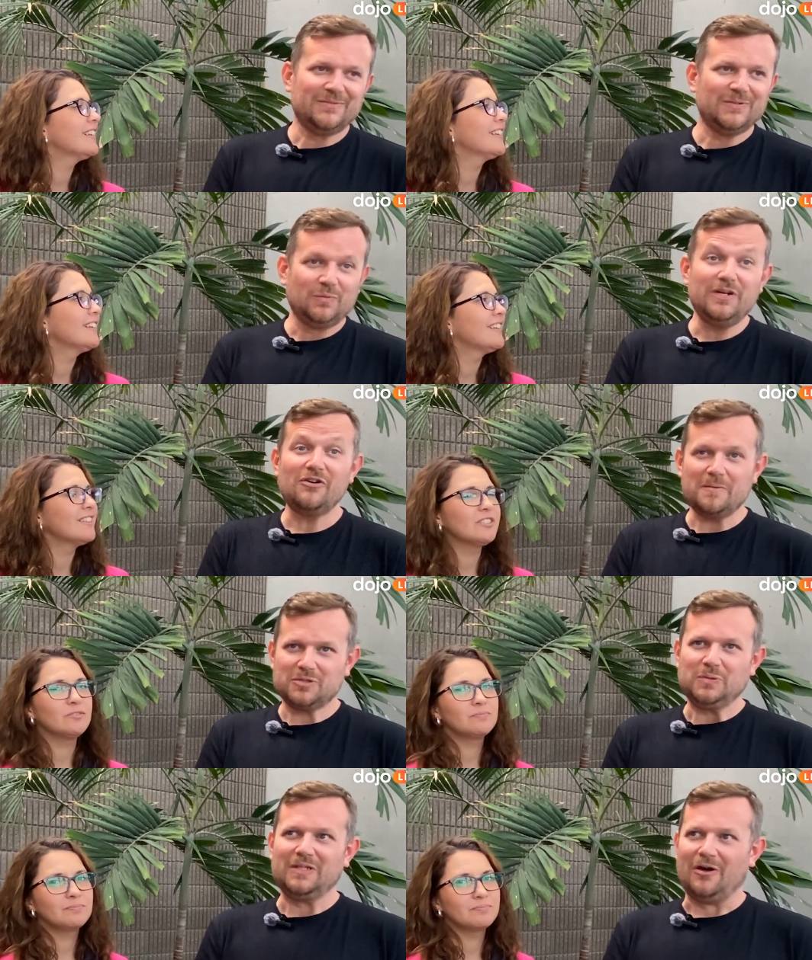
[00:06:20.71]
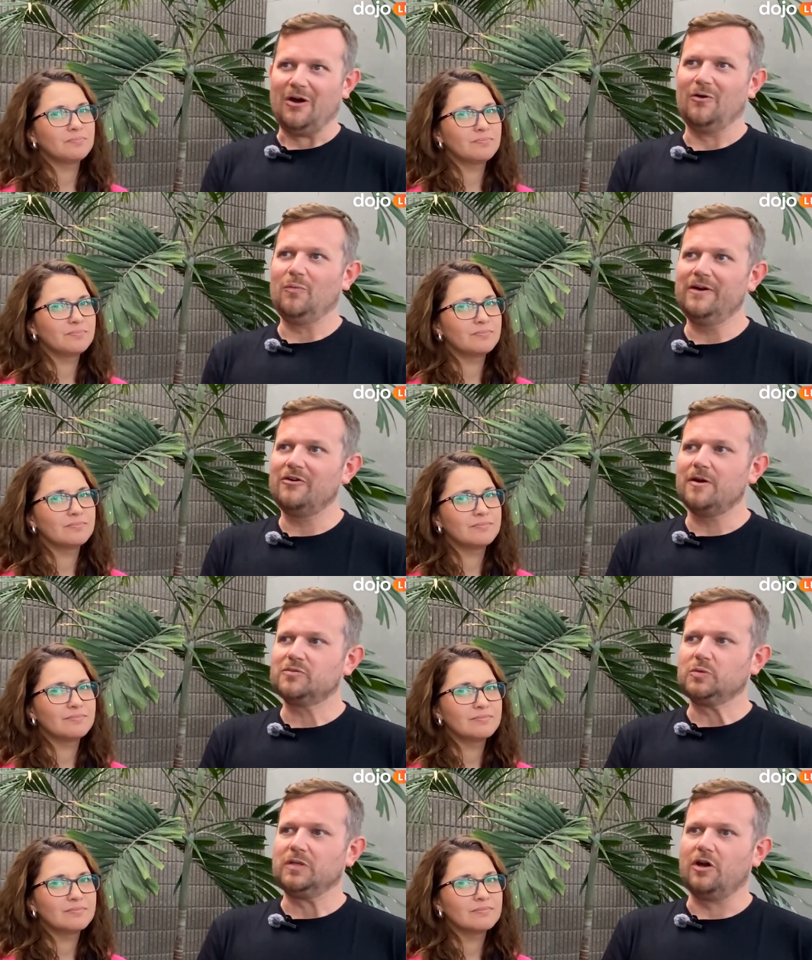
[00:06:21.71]
Speaker 1: we're up to a lot. We're up
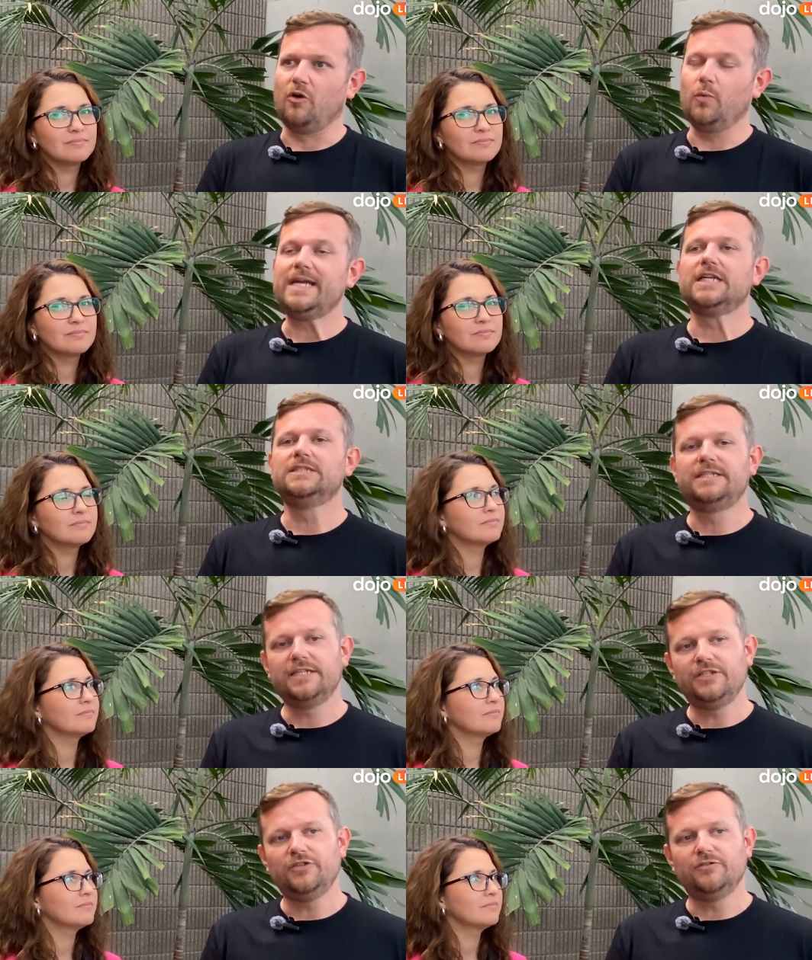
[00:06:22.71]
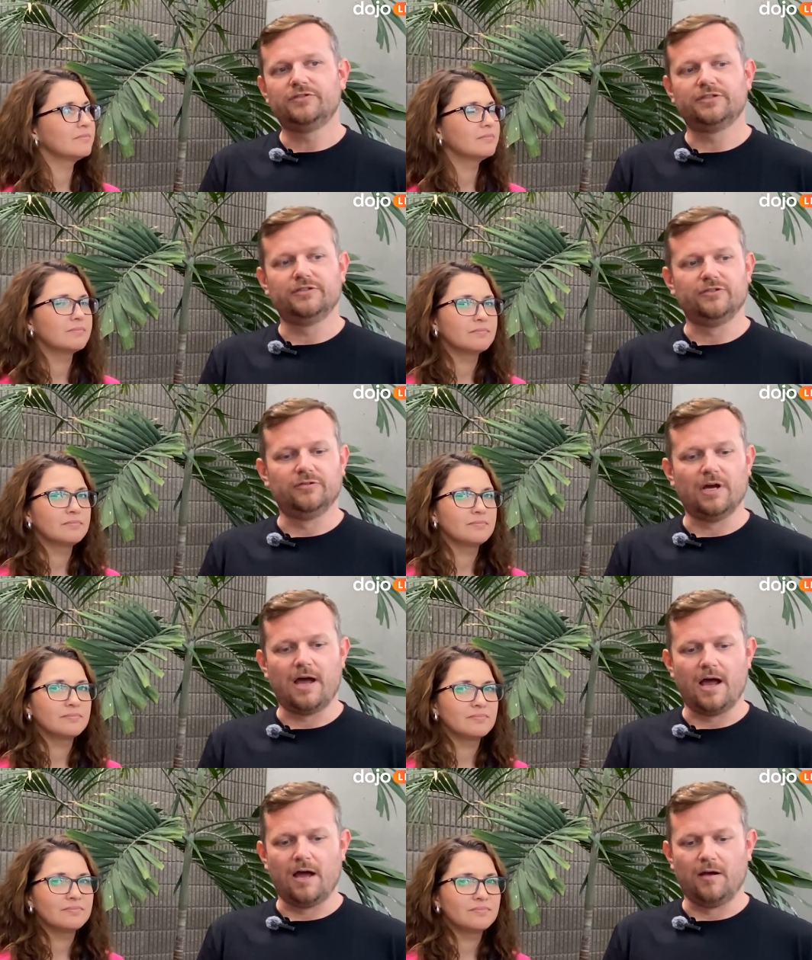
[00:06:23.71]
to a lot. We continue to
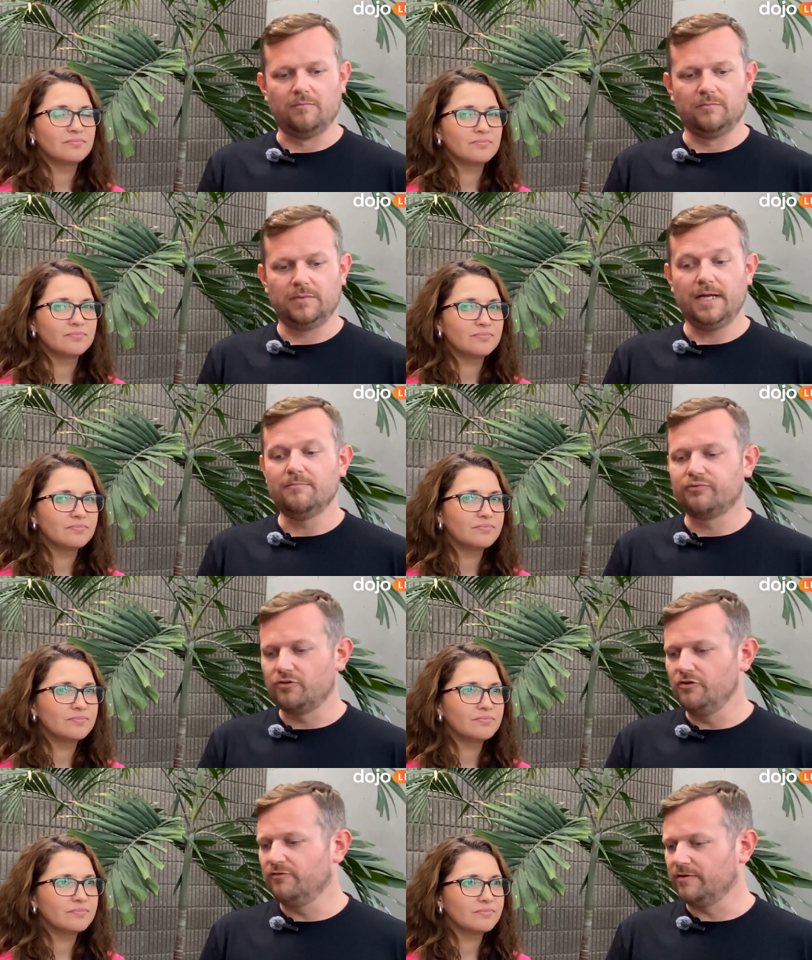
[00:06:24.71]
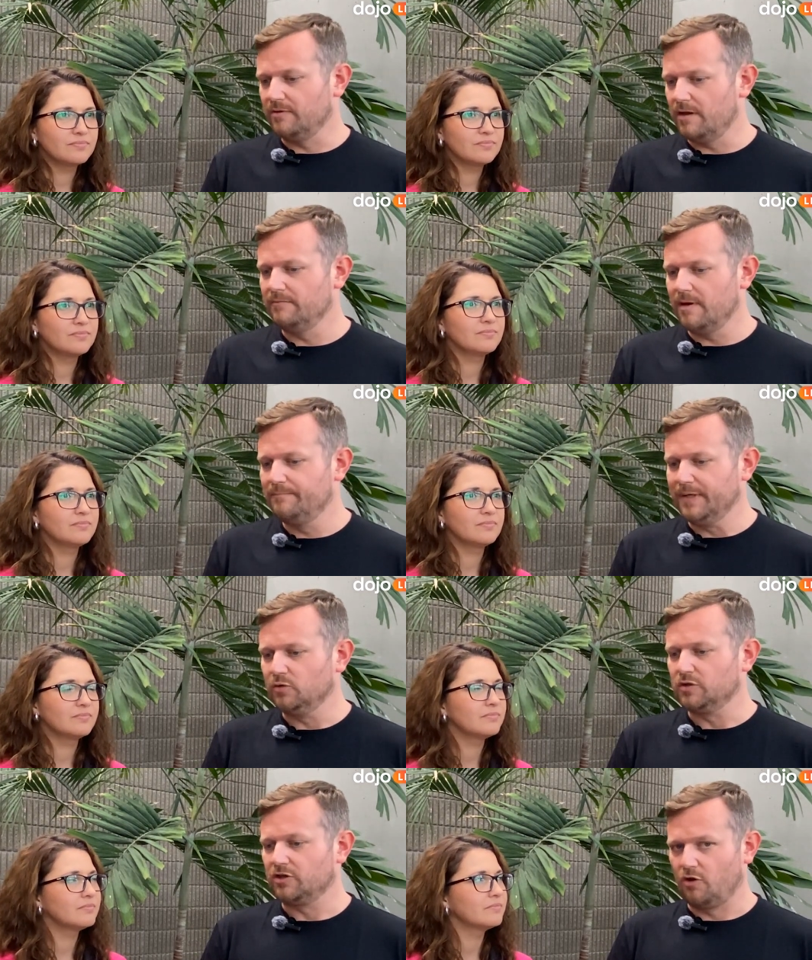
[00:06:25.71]
um, improve and, and, and,
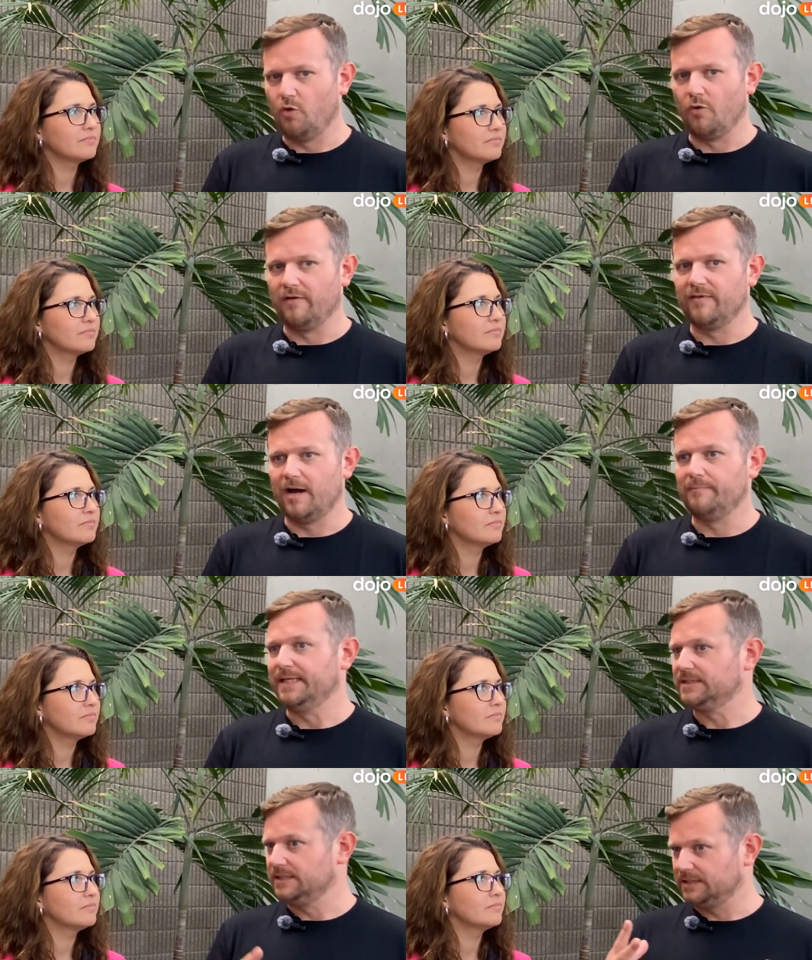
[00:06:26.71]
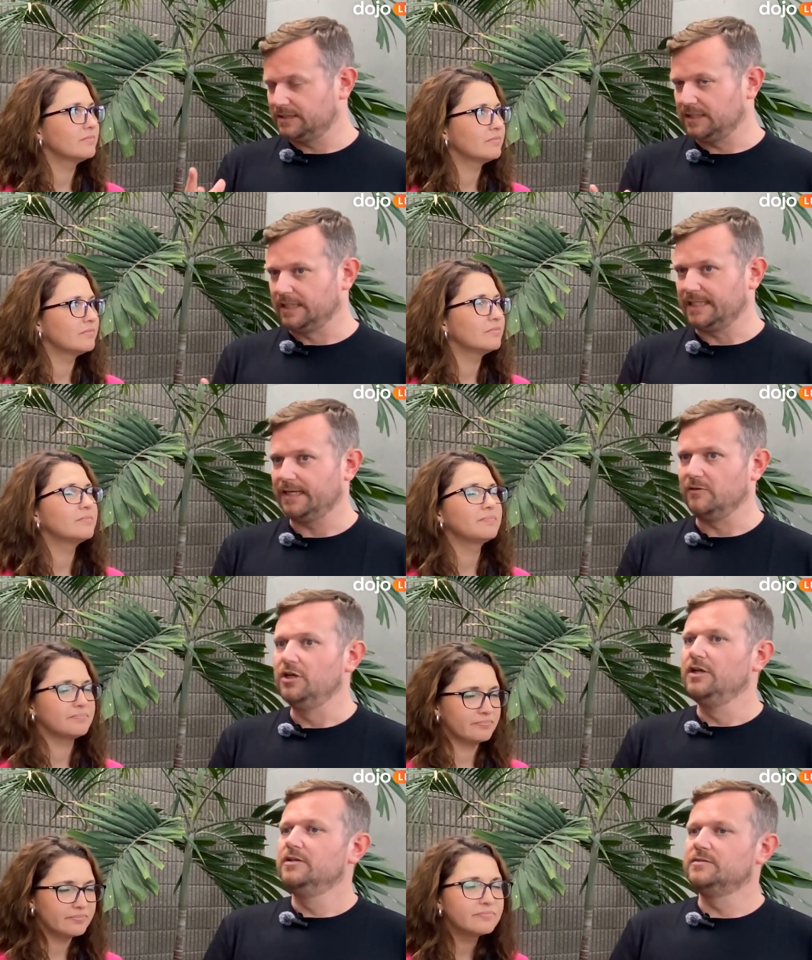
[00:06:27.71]
build the core of our business. Like
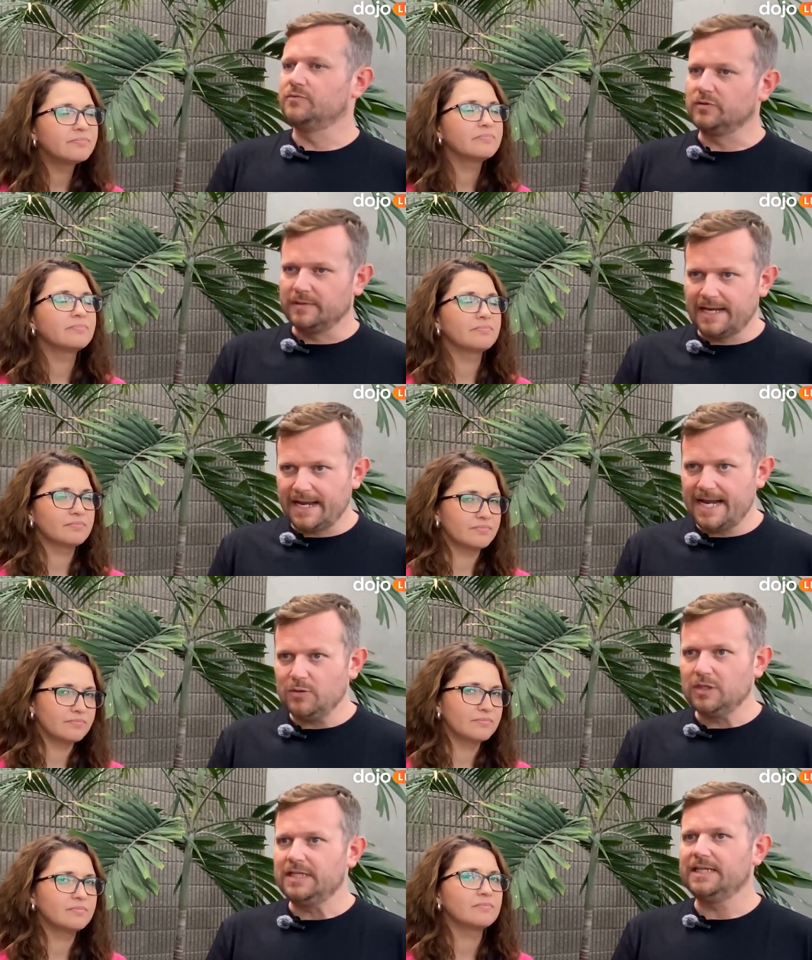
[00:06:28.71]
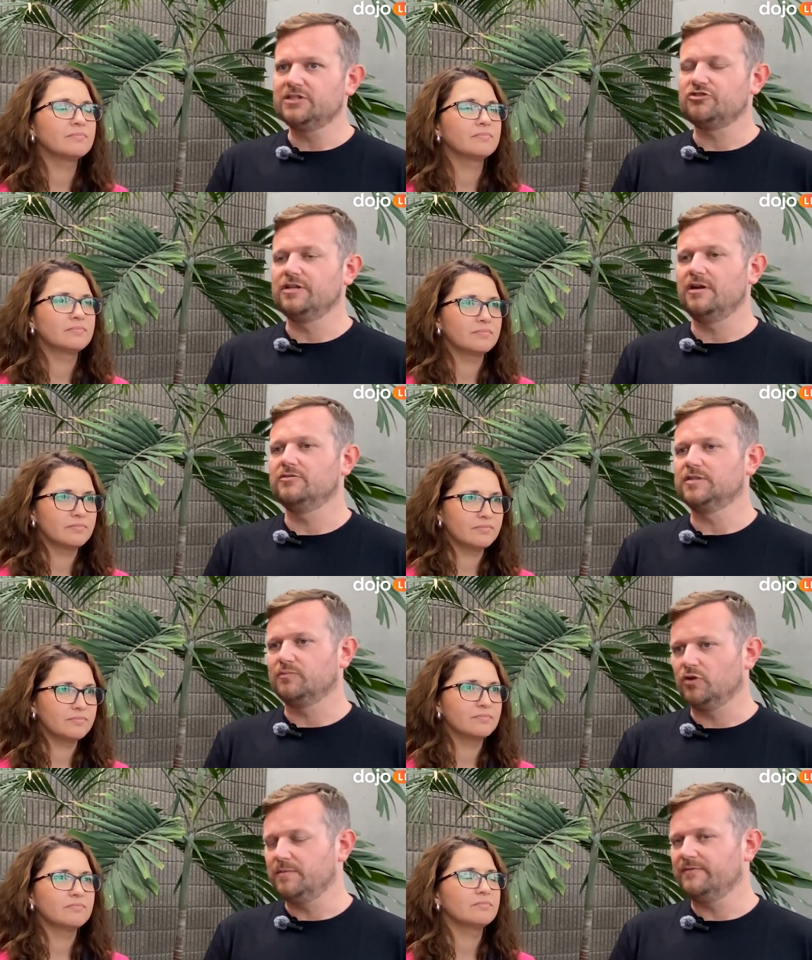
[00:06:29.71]
anyone in the industry knows,
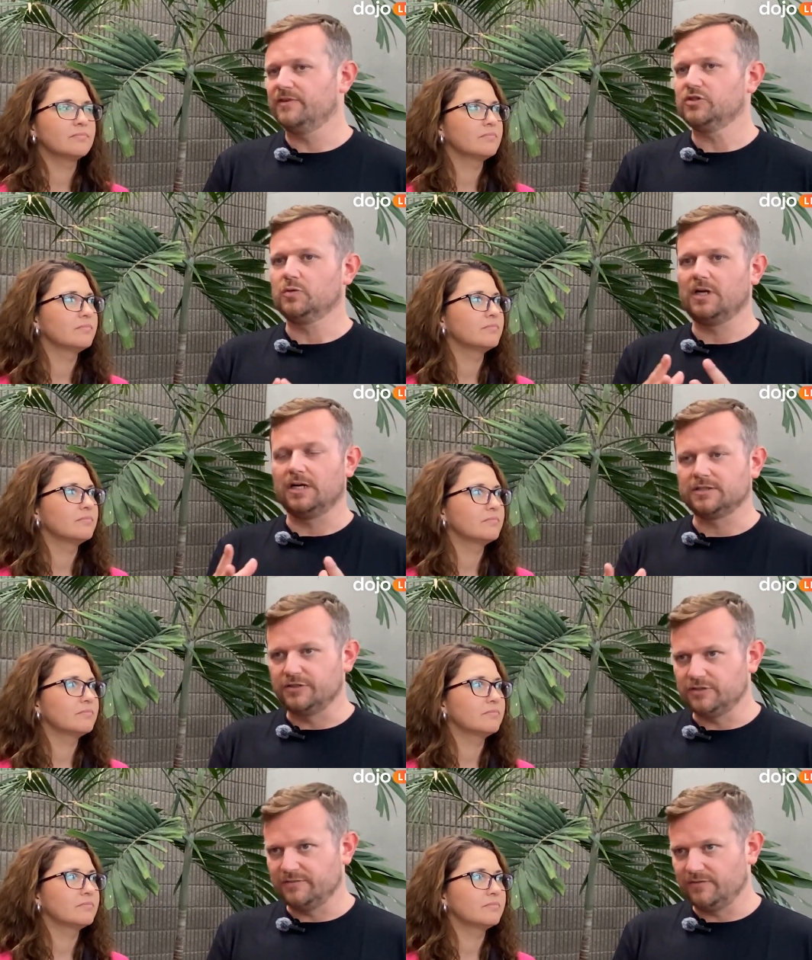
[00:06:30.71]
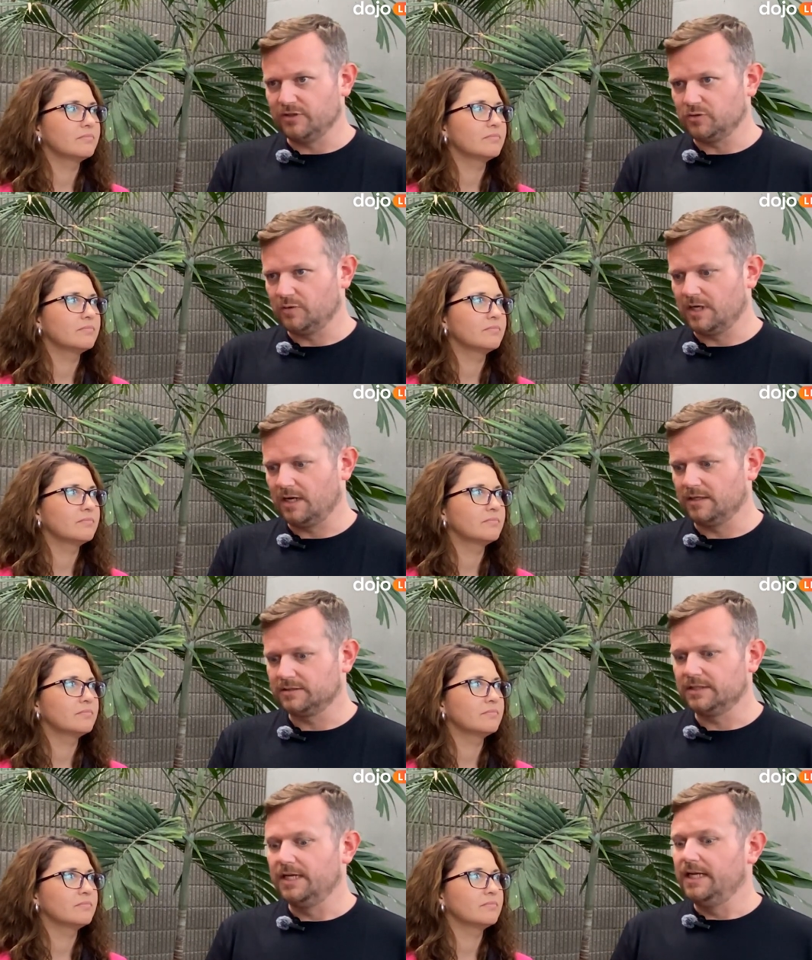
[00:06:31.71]
deployment of virtual cards and use of virtual
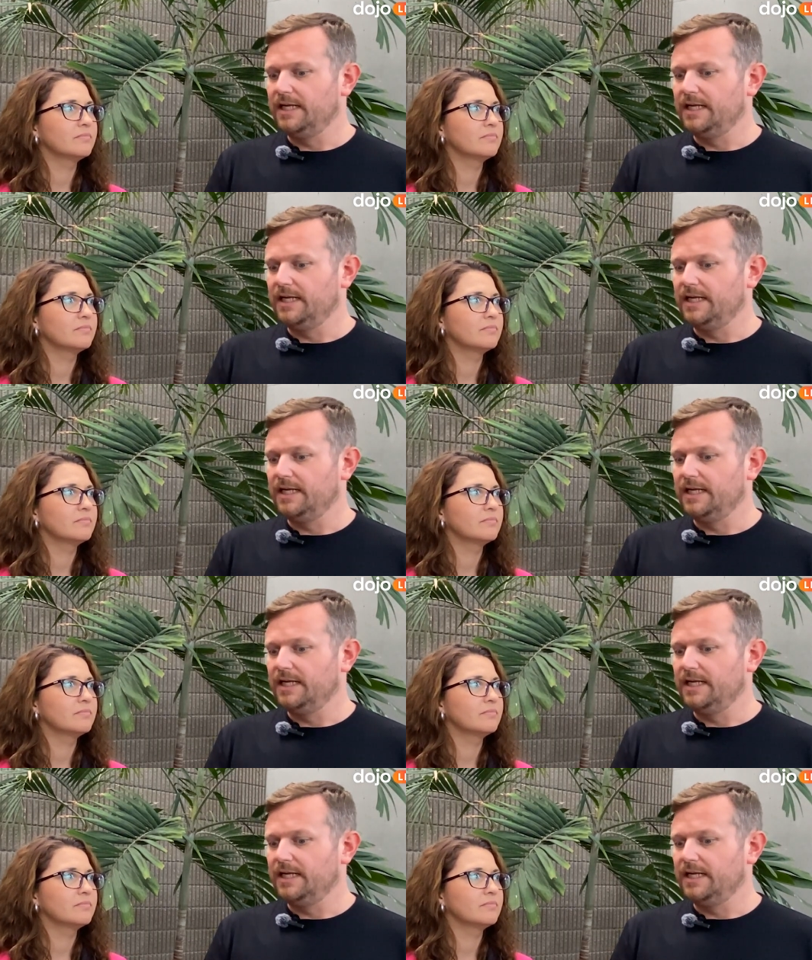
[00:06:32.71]
cards